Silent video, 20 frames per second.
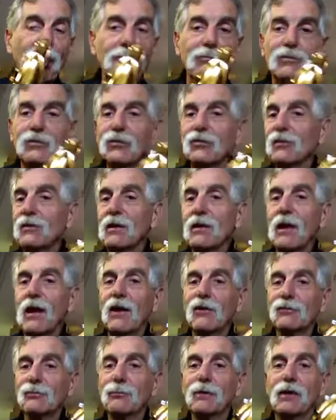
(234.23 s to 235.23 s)
just
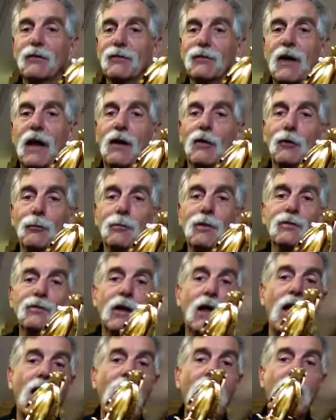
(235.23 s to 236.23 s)
nice big fat low B
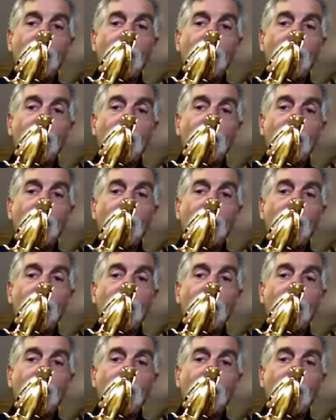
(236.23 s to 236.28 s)
flat.